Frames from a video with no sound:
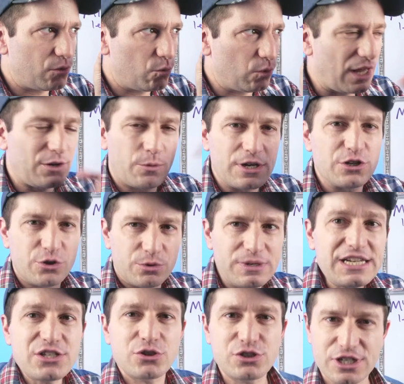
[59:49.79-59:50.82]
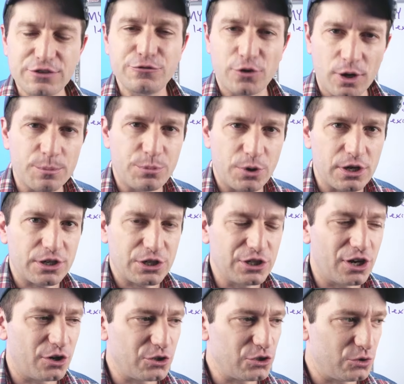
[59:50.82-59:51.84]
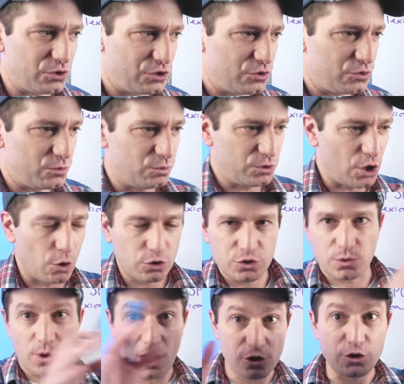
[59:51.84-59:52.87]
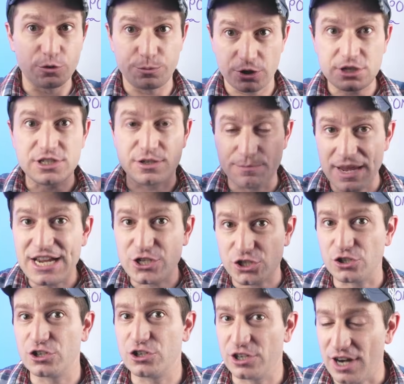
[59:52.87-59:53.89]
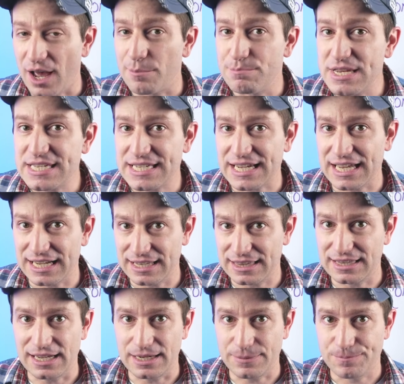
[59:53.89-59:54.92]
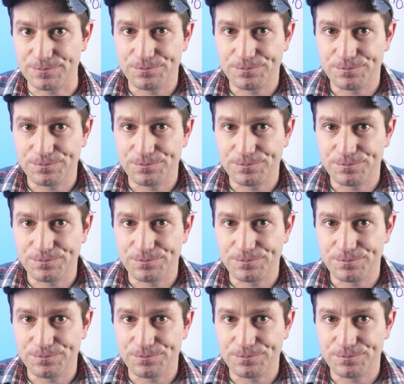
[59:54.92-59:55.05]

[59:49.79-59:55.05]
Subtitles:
like when you're researching for a book, you go through other books to make sure you're not missing anything.